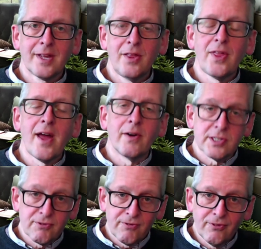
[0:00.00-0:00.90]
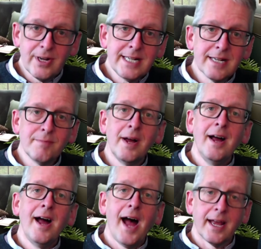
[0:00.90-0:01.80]
There is freedom
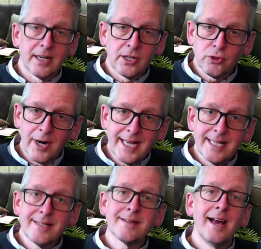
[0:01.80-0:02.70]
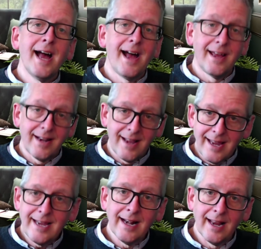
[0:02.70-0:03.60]
and grace and
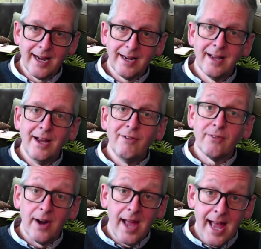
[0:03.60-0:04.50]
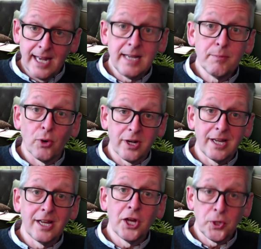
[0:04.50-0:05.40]
healing for
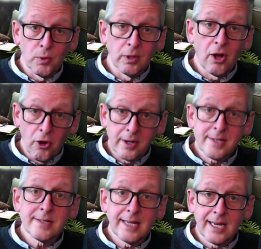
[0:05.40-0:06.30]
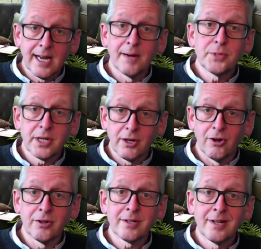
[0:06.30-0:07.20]
anybody who will honestly come to
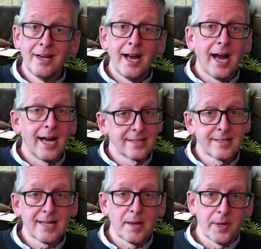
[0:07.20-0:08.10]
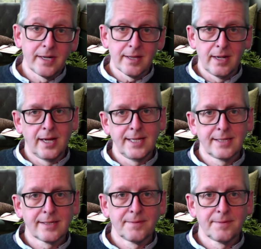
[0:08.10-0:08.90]
God and step into the light.